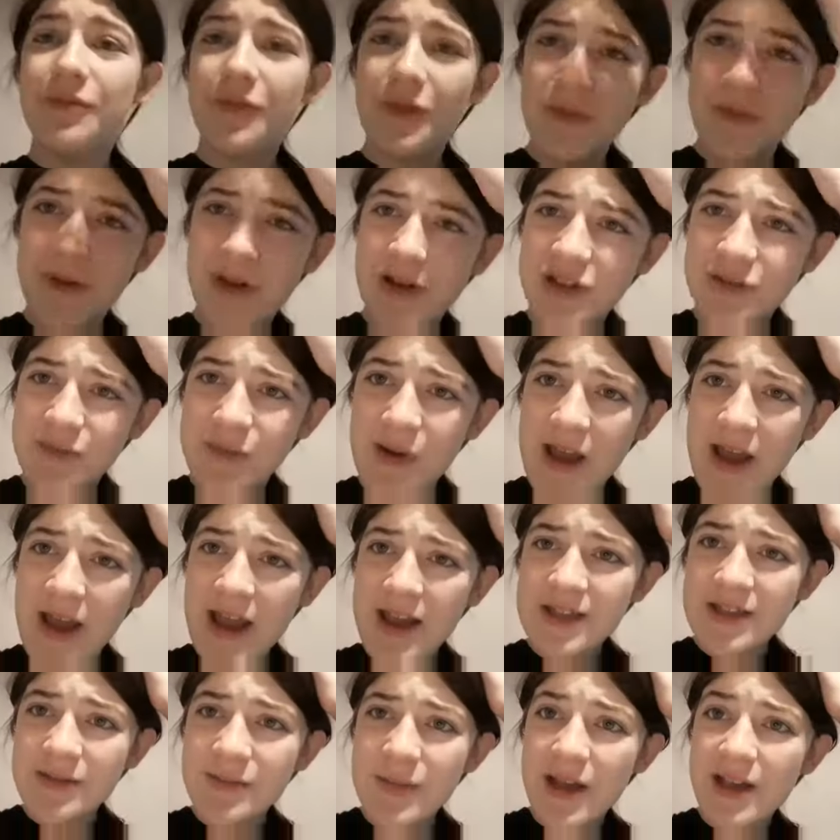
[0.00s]
Oh my gosh, my
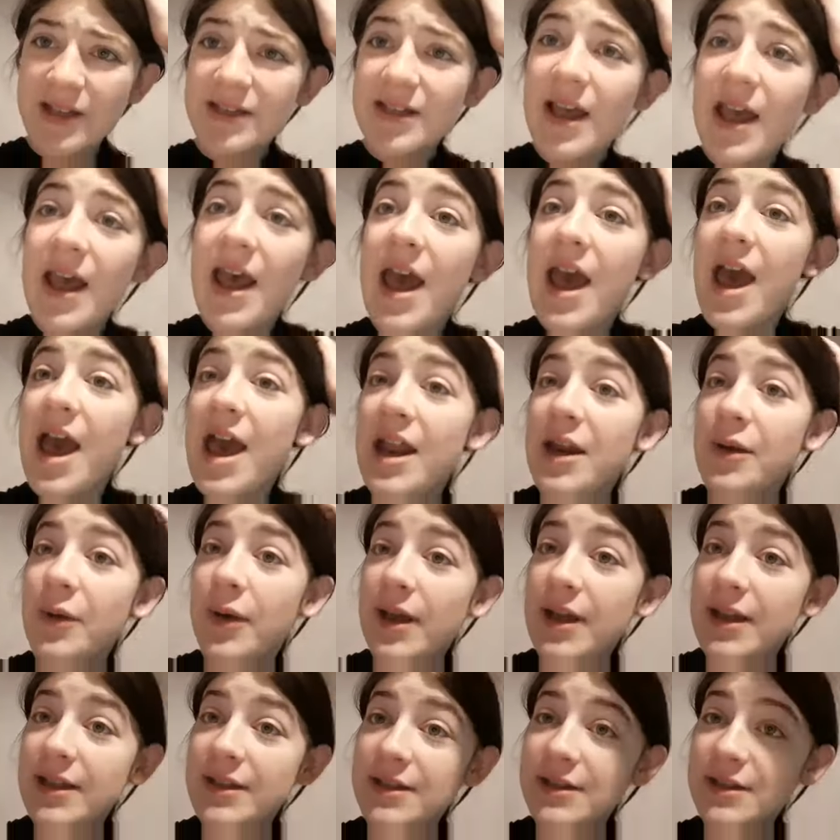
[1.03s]
hair's a mess.
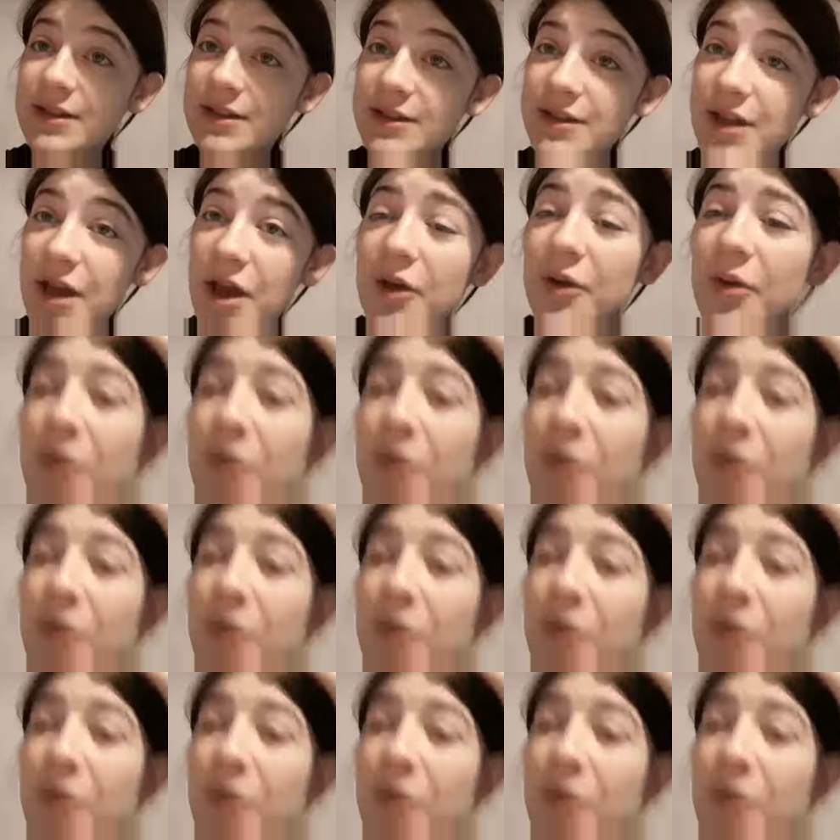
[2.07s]
Anyways, so